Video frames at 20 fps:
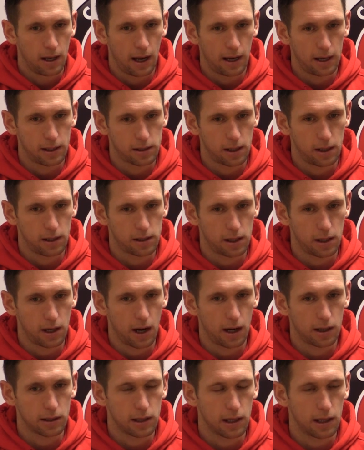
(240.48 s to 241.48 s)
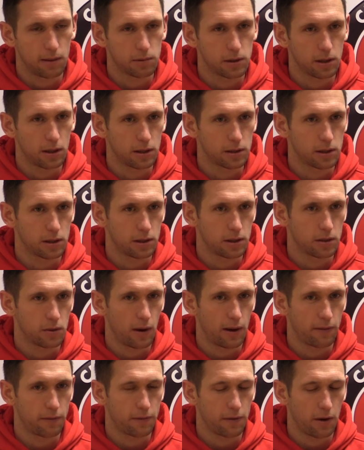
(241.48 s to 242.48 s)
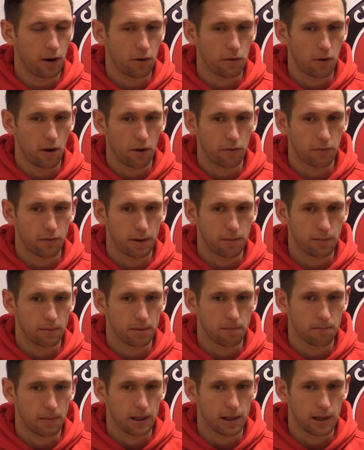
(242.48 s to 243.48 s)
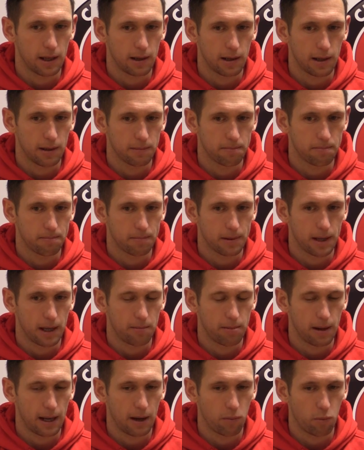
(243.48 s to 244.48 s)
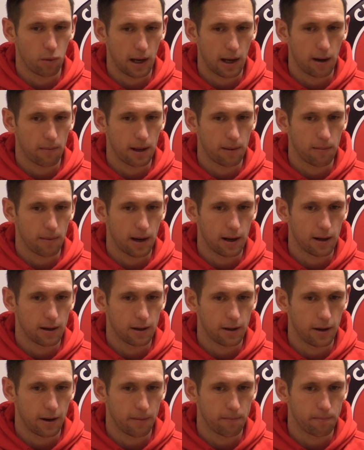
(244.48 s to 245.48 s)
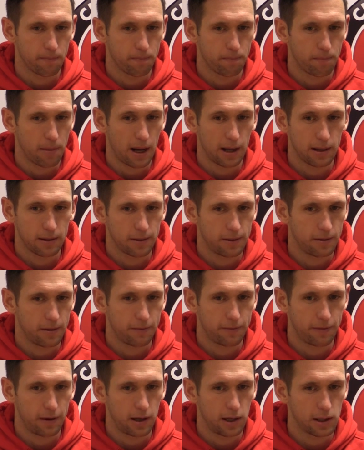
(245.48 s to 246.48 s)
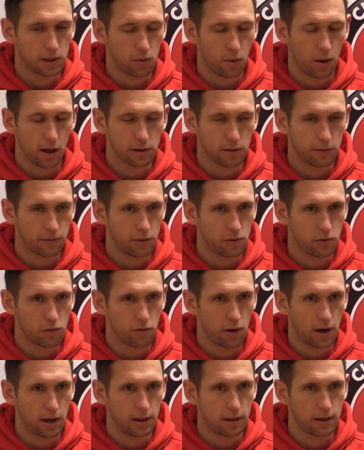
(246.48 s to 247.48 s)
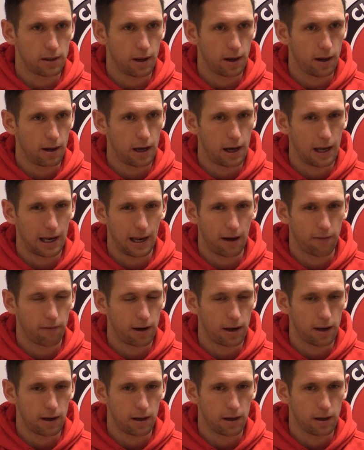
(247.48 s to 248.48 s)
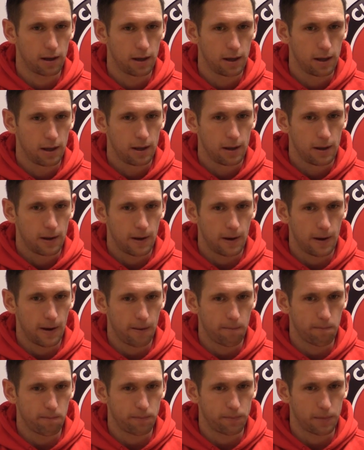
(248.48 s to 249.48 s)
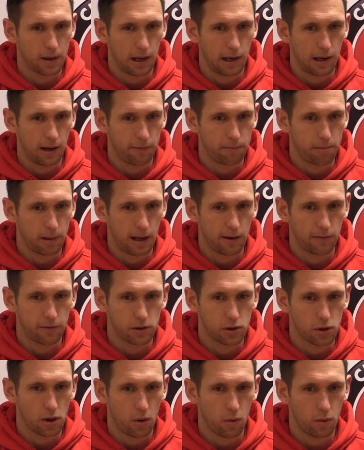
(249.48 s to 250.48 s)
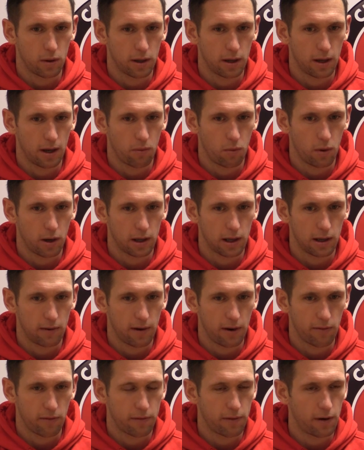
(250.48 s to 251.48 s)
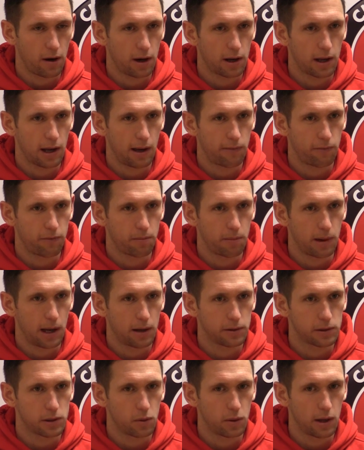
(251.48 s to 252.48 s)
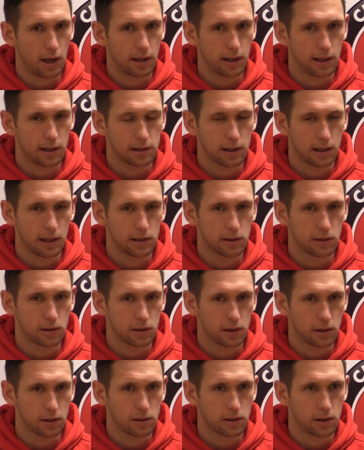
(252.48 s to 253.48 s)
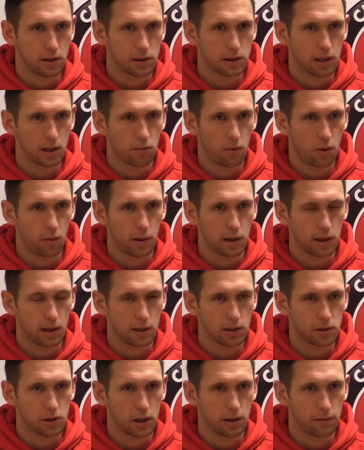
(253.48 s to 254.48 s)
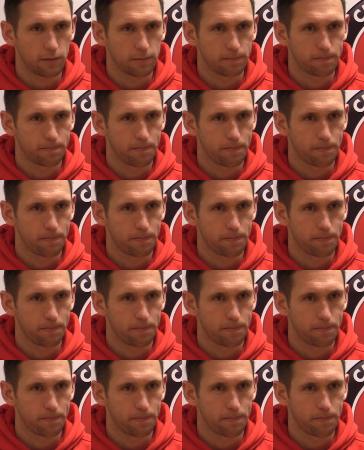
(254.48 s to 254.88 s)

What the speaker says: it's a young team, so to have hopefully me keep playing without them out. But fitness wise, I feel great. I'm loving it here. I love playing for Charlton, and I want to give everything I can from now till the end of the season to see what we can achieve.